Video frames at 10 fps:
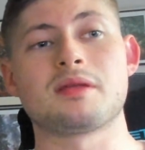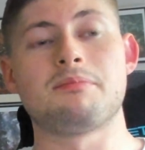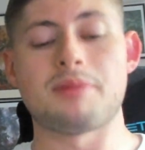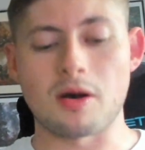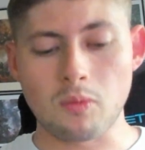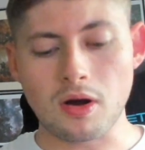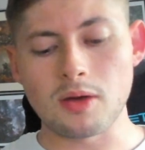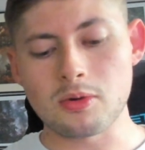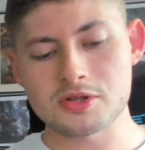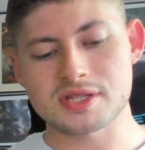but what I
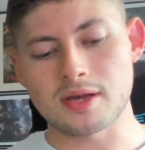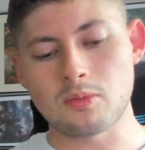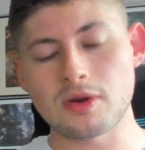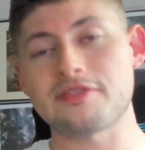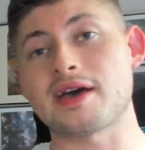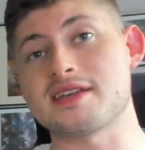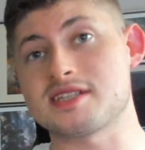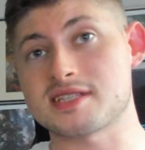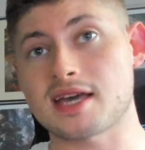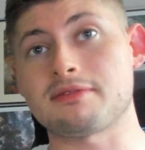will say with that is
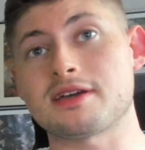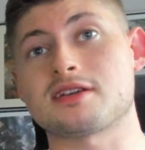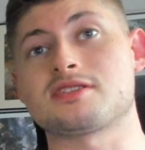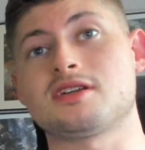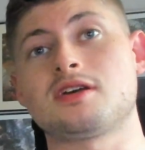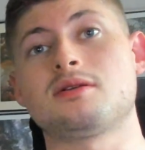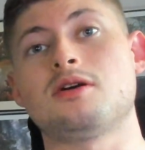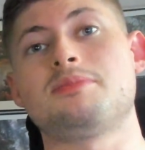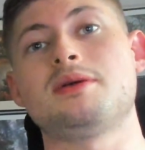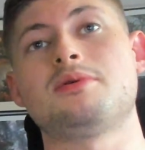there's a caveat, because I know a lot
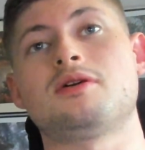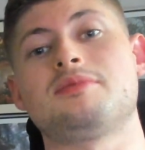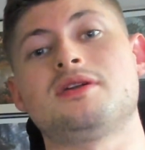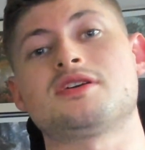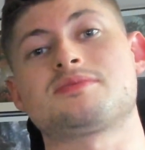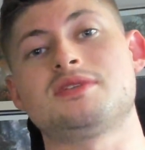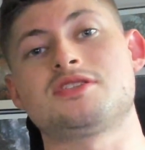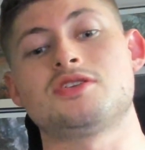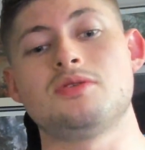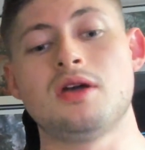of people have been asking me
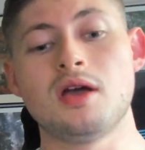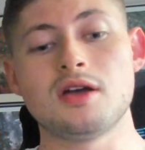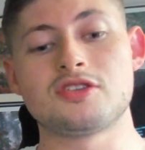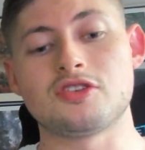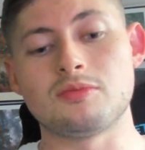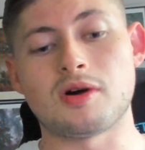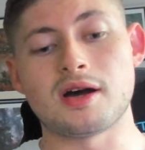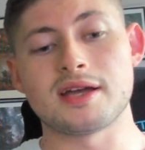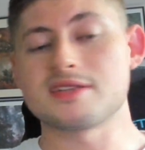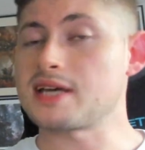to do
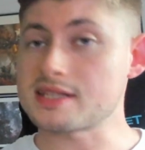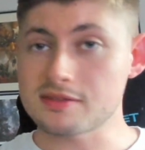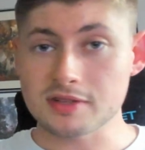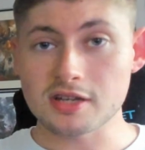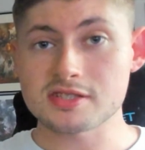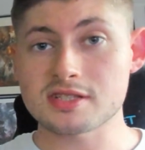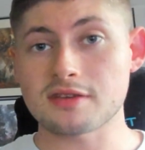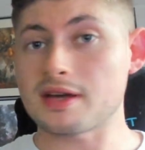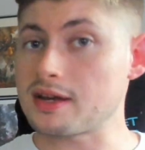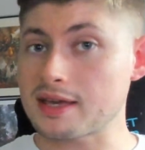my tactic videos and
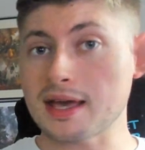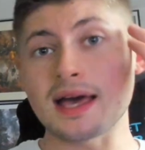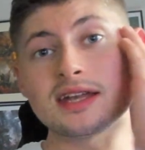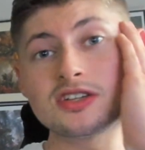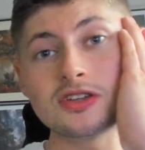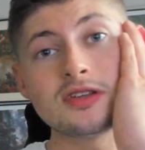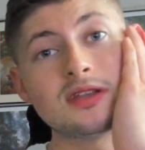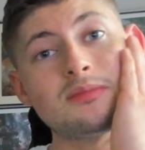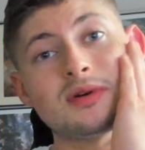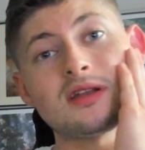stuff, and I can do
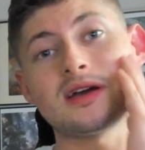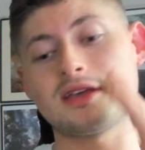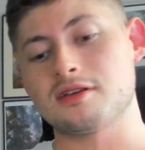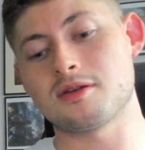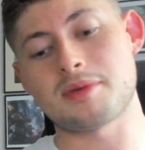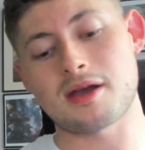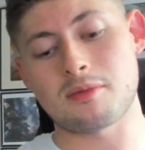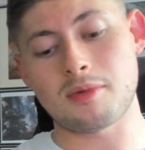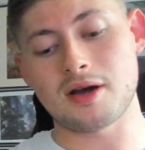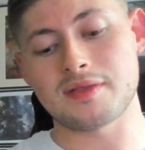them, but like, you got to bear in
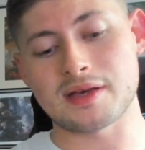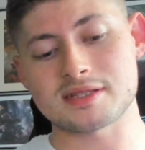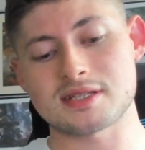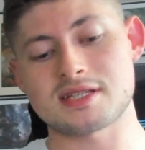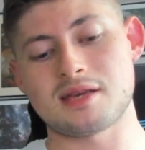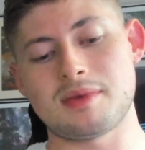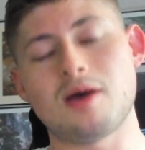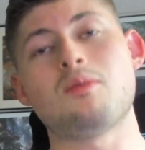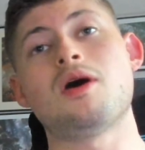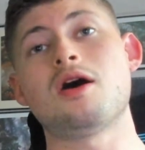mind that it's going to take me a
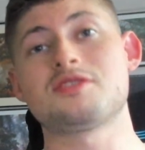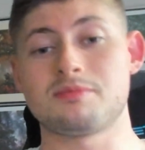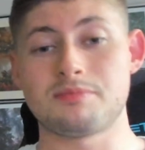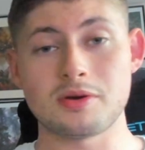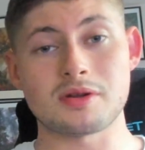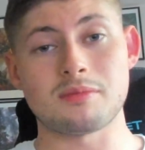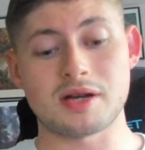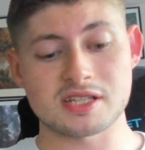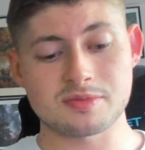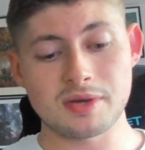while to build up my
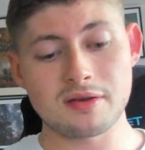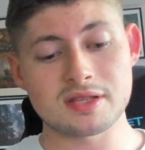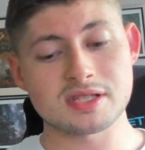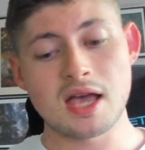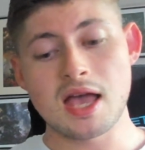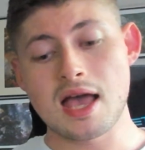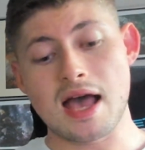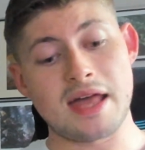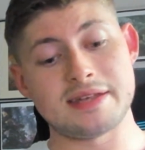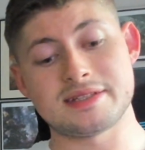experience.
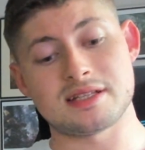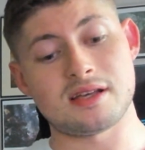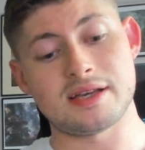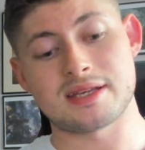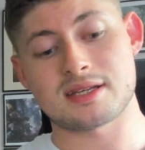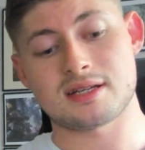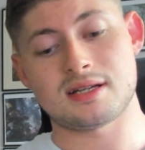And like,